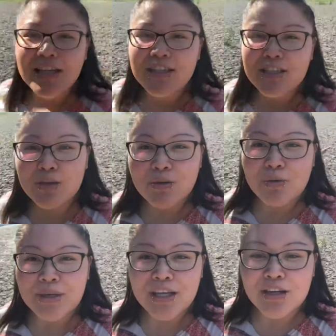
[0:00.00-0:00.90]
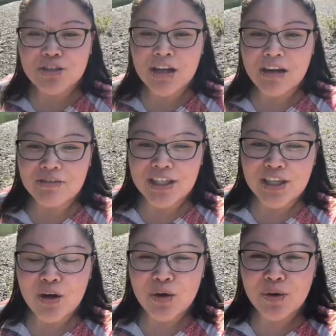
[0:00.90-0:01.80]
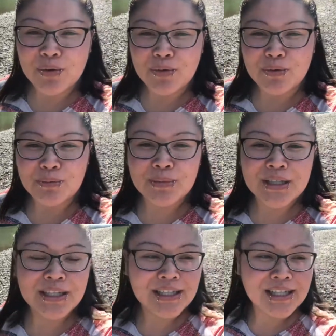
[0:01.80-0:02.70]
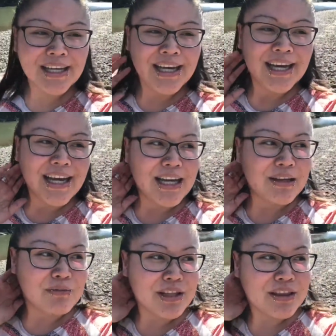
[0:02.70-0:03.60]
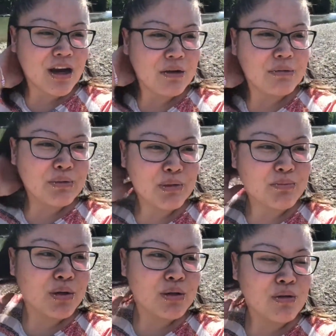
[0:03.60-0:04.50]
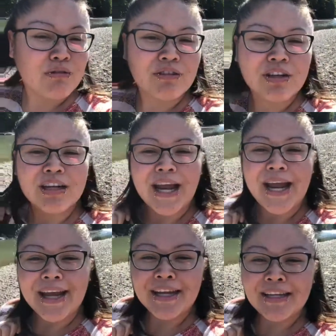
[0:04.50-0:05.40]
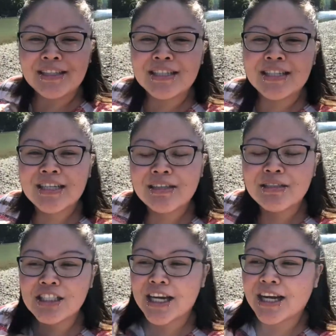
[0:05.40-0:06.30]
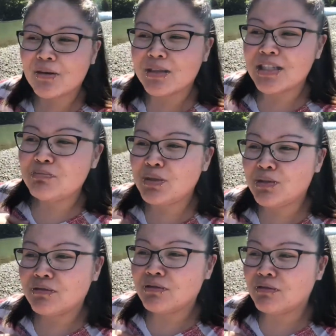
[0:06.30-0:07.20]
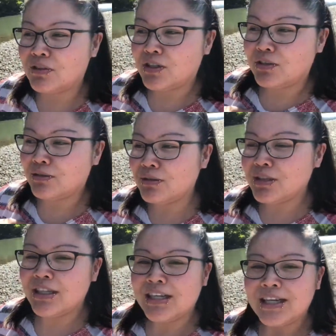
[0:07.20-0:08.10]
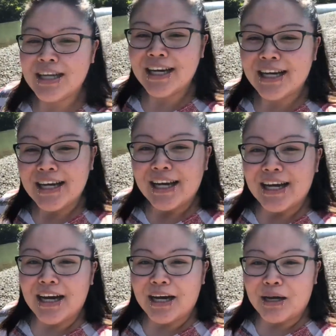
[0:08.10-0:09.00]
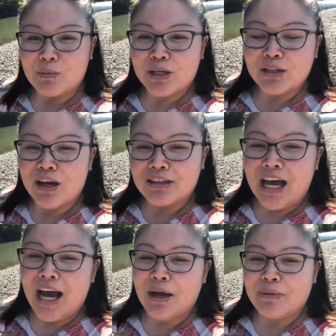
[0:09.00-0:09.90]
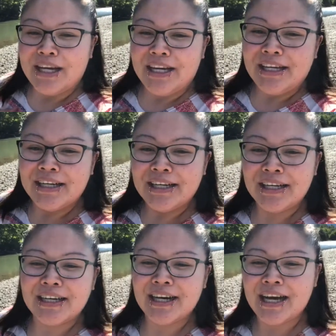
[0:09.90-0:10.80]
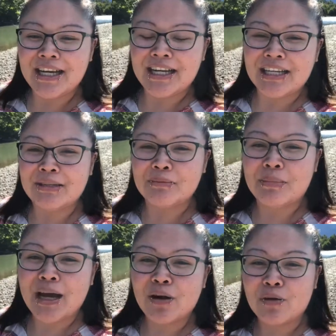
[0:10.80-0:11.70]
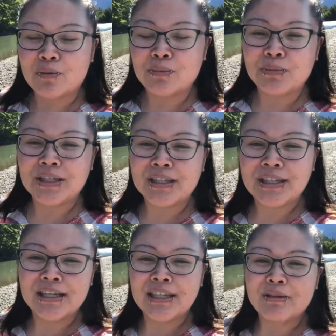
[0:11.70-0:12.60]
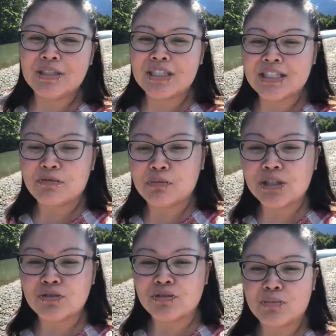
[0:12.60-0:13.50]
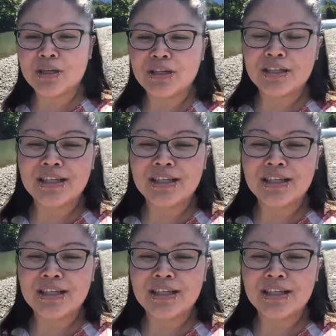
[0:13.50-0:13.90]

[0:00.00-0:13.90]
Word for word: So we are traveling home and we thought we would pull over and check out this beautiful view. Um, we're along the highway heading back home. We just left Prince Rupert.